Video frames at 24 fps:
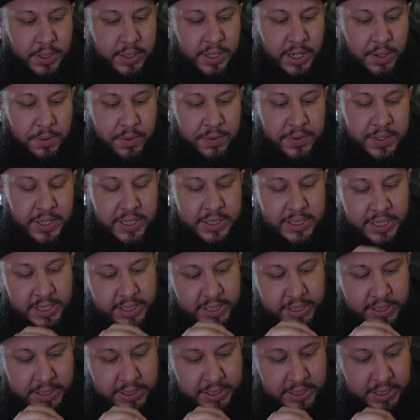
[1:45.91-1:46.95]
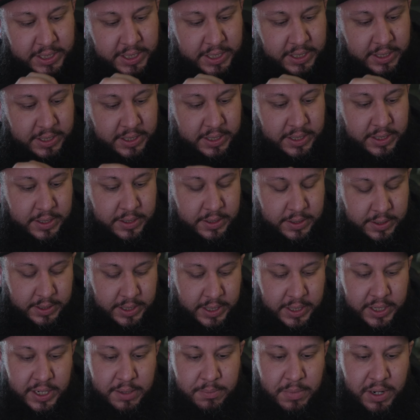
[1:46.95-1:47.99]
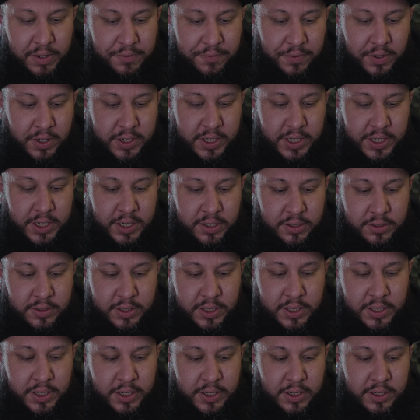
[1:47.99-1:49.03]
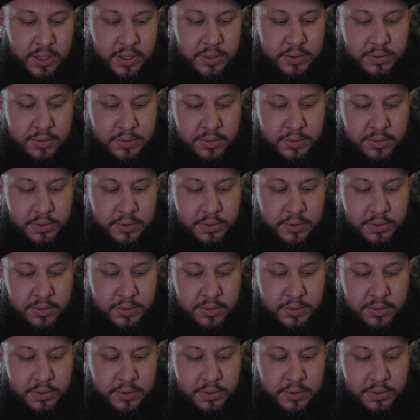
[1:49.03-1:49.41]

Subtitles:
Now with this, I did see it, and I think it might have fallen in here. Oh no, here you go.